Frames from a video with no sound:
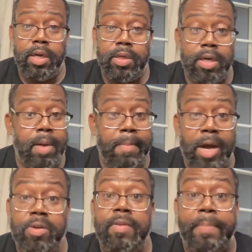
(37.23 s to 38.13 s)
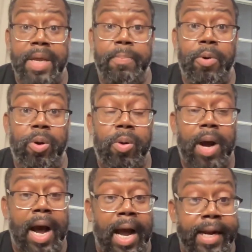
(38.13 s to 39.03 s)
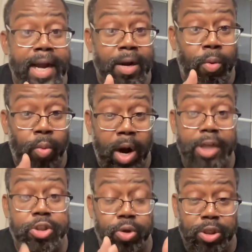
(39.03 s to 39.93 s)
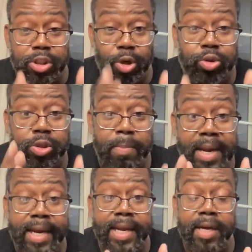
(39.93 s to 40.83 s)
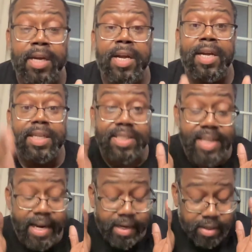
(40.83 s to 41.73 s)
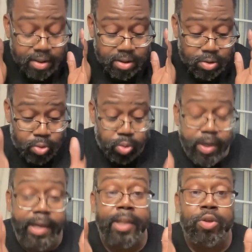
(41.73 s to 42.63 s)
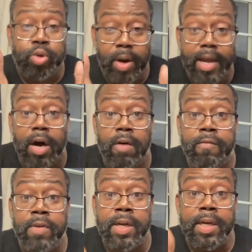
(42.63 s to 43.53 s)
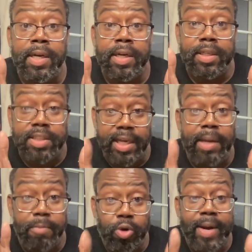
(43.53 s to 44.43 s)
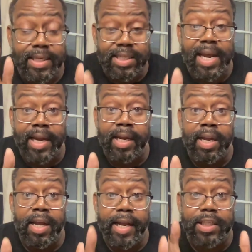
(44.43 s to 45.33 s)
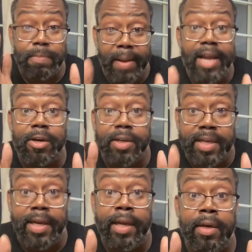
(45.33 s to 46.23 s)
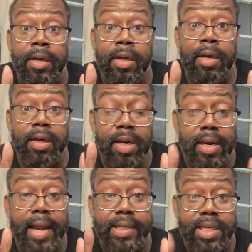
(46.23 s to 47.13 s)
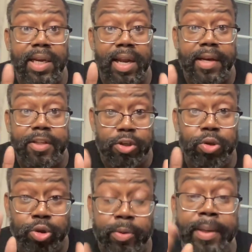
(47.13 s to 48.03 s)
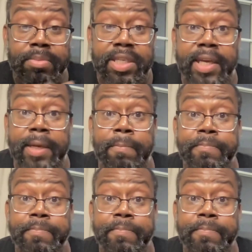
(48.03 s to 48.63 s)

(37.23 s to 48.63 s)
The amount of people I got to watch on social media say the 2012 Team USA is better than the 1992 Dream Team.